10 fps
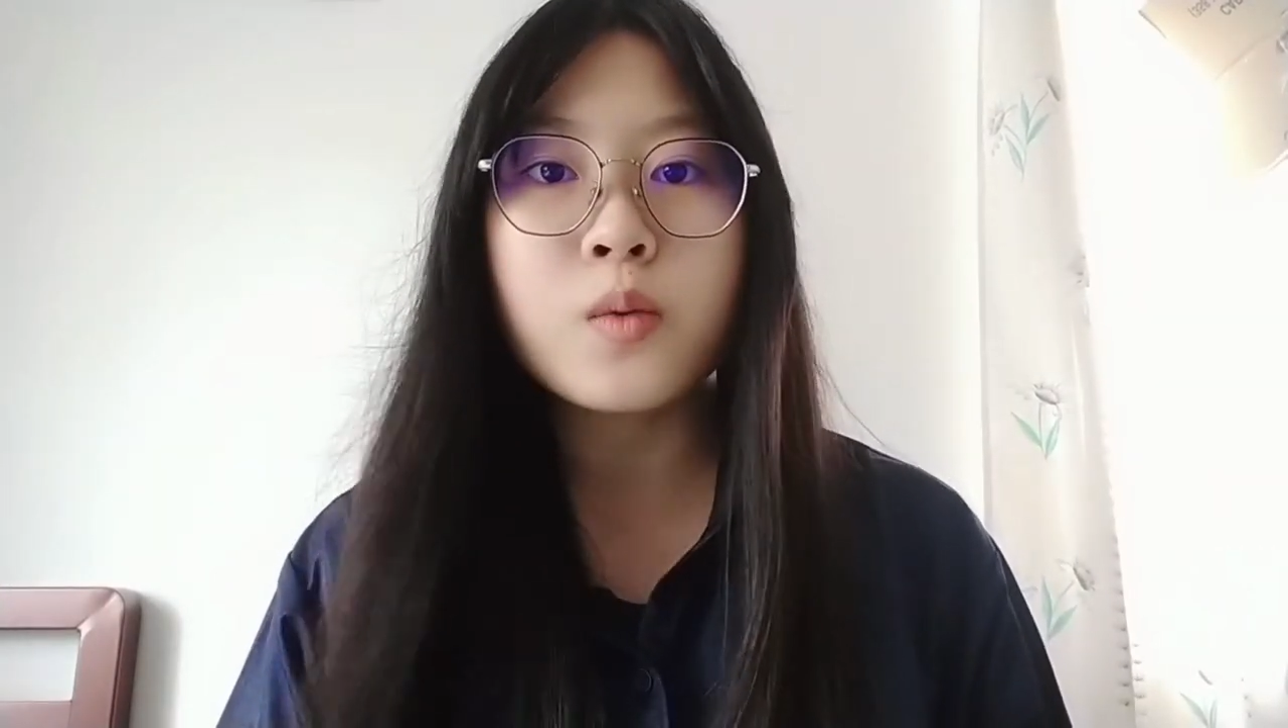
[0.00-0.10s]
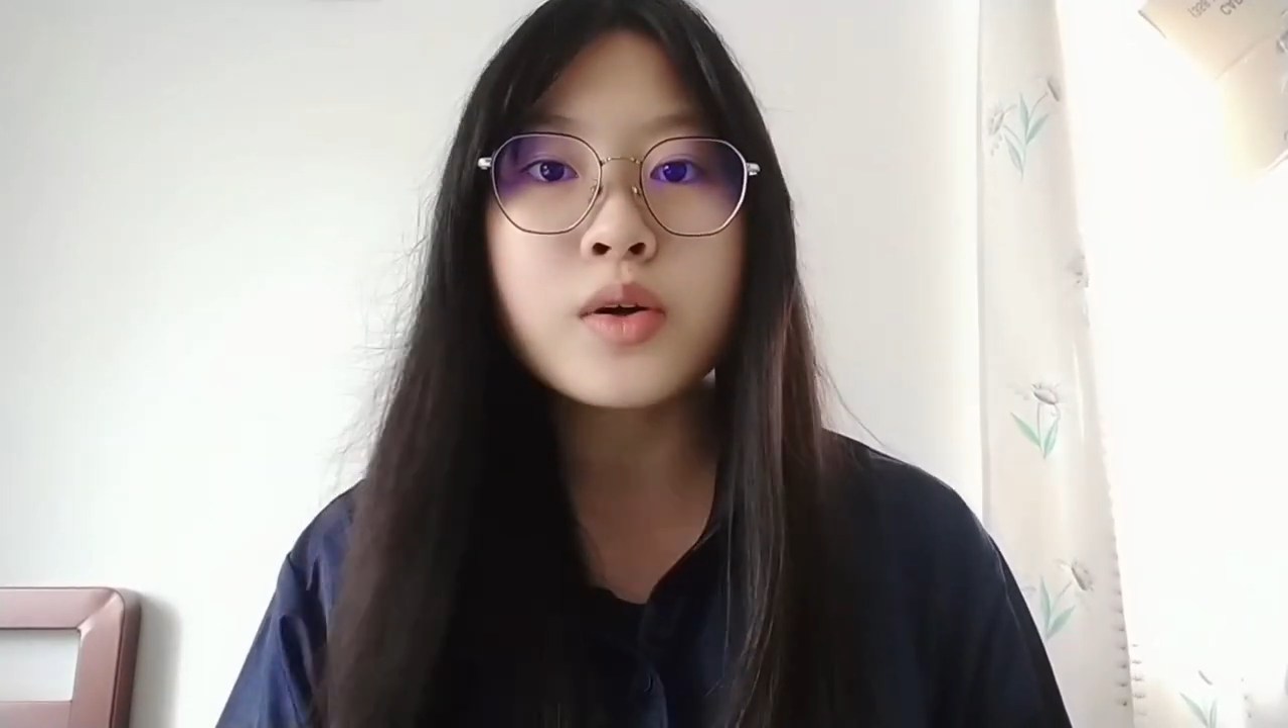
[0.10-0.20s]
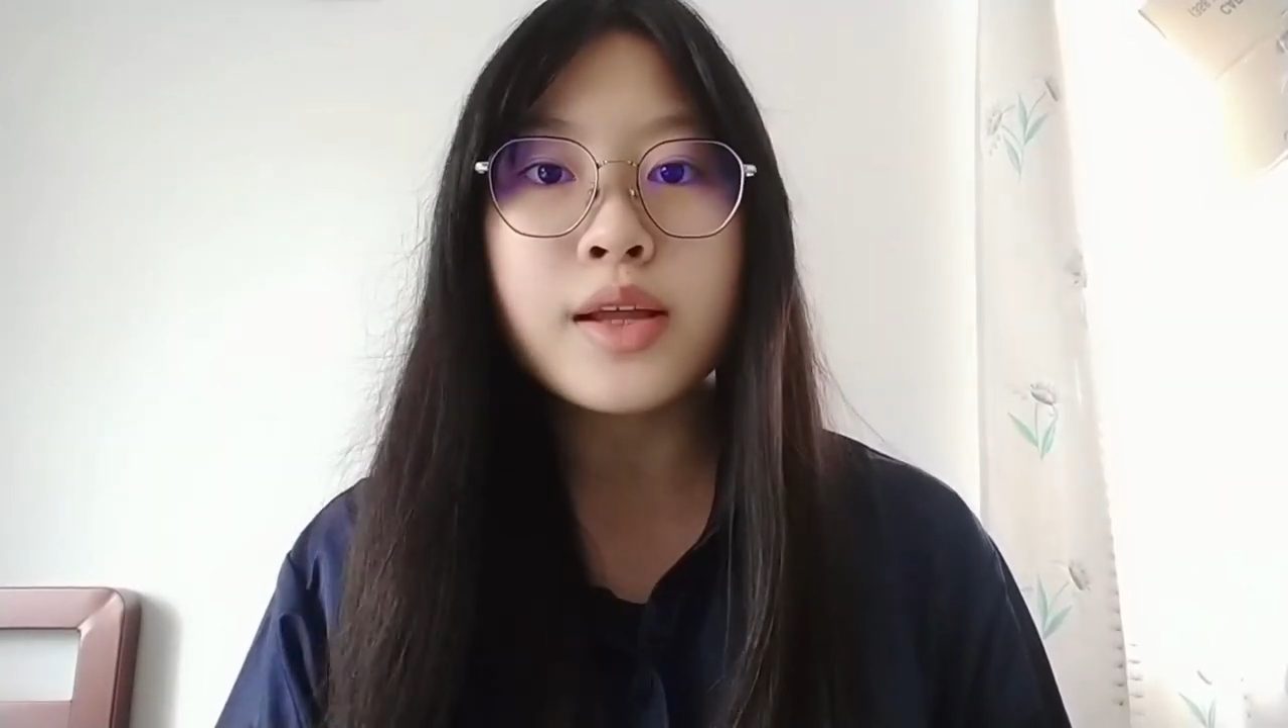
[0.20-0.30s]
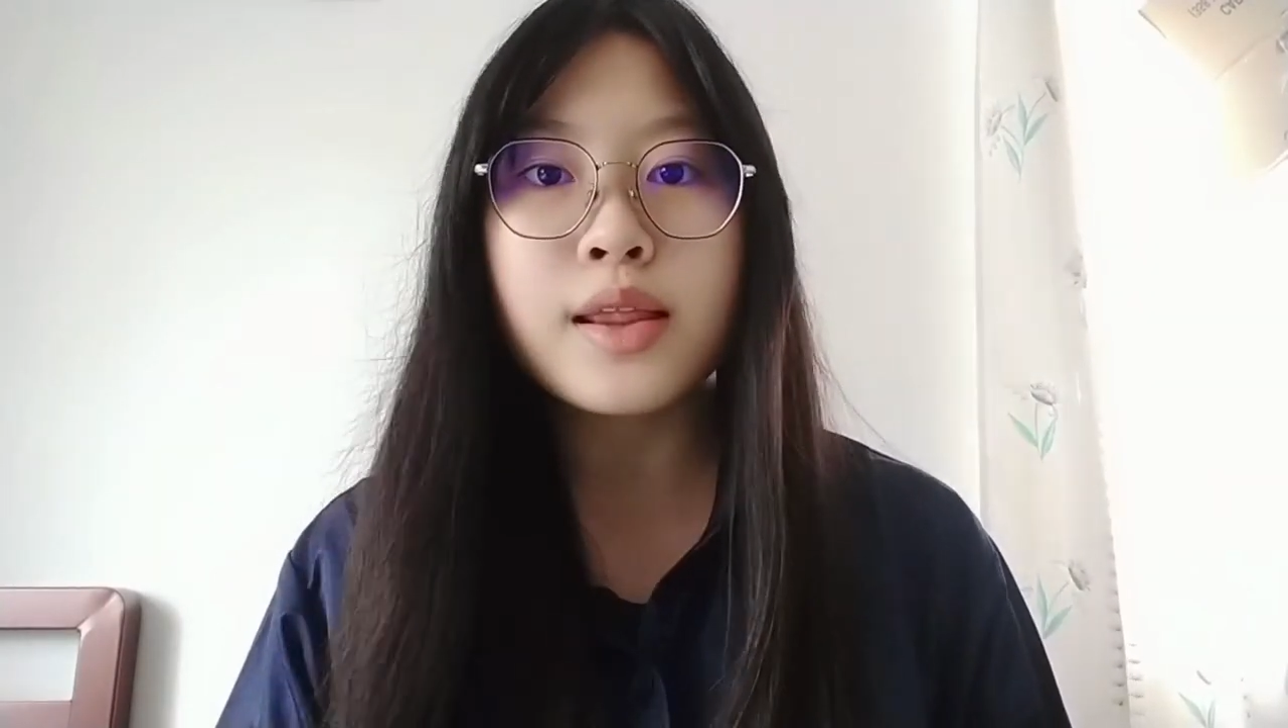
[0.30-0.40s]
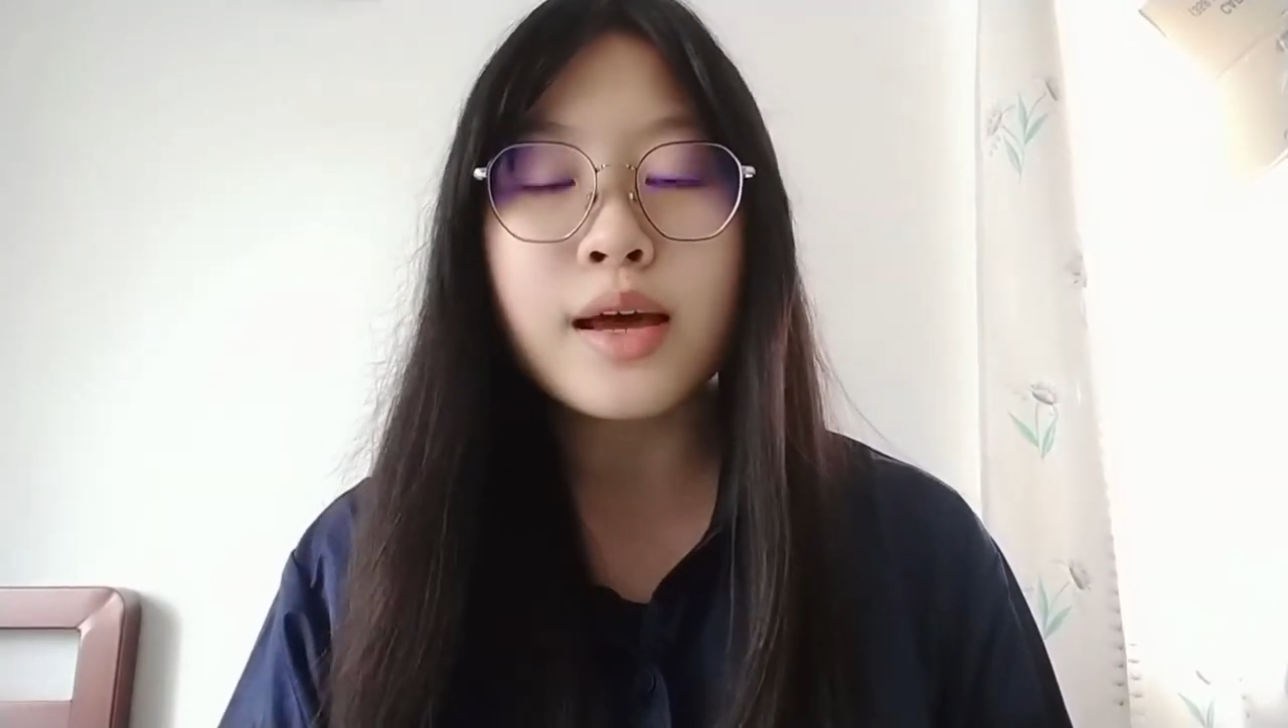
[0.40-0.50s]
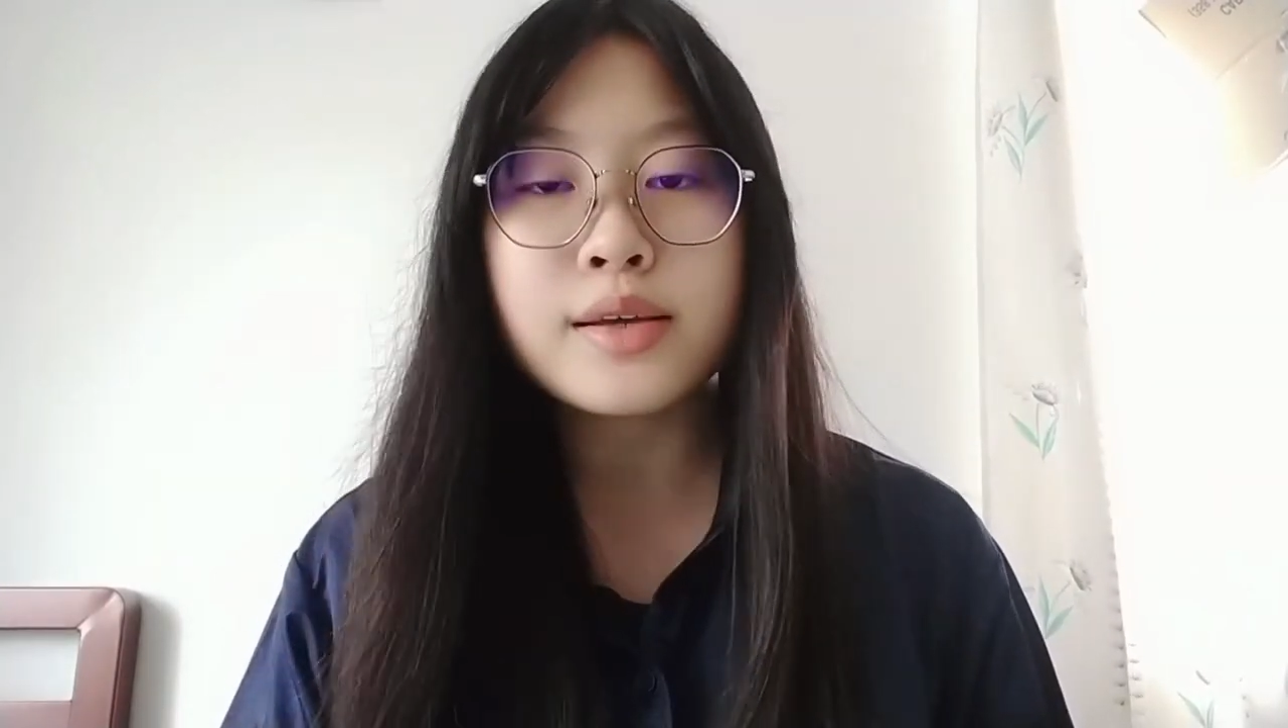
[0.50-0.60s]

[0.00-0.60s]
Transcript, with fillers: over the